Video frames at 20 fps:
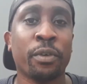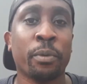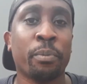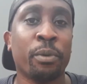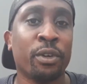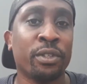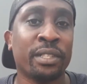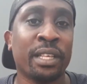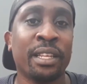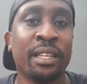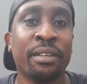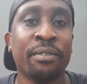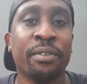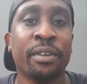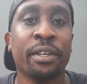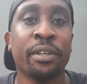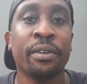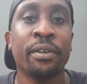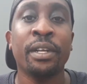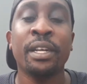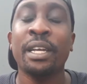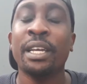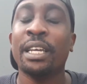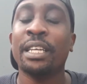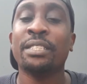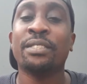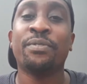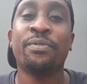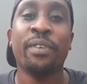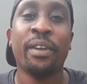because I live here,
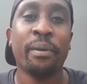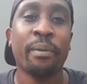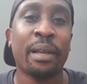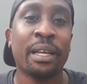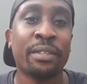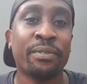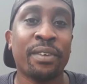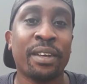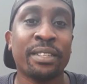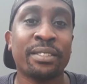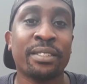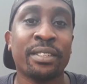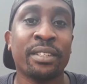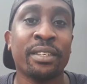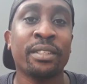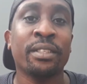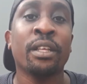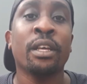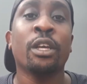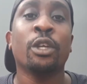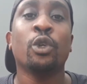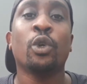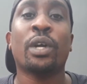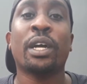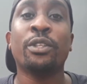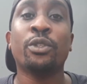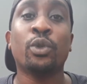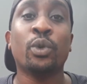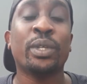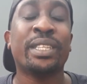is very advanced in it. You
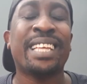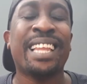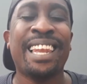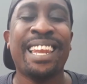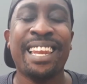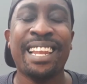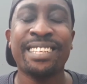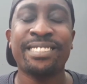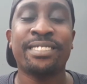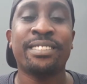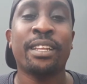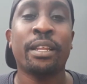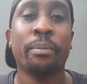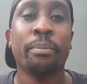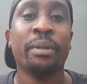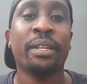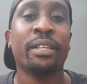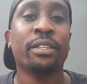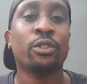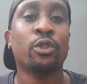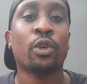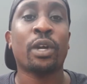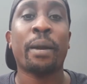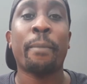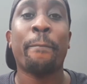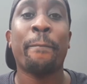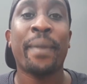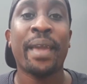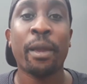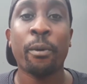can do it in less than a minute. You can
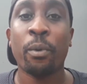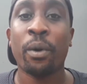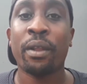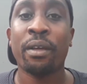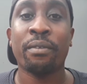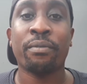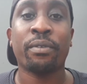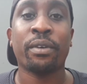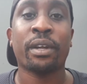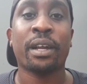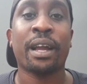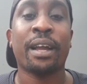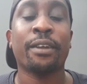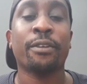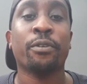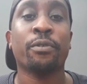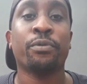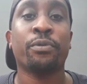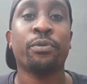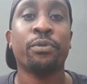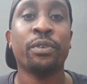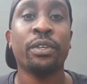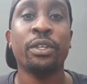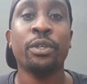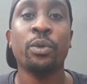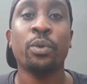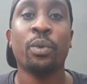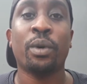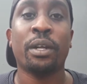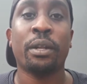pay whatever kind of fee
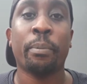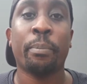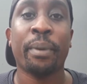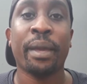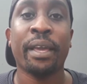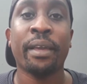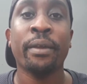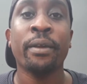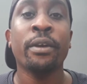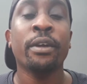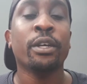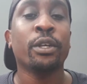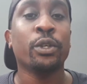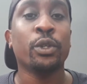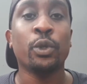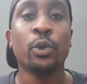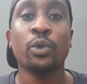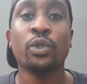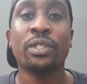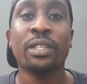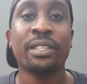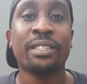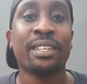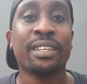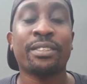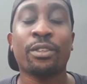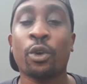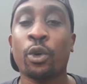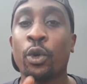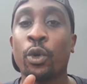you want to pay using that
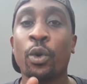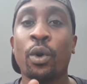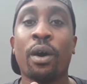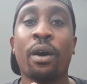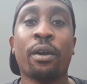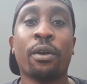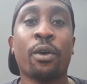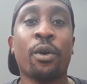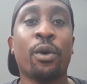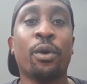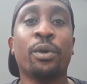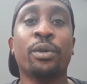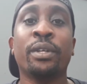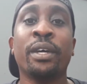QR code,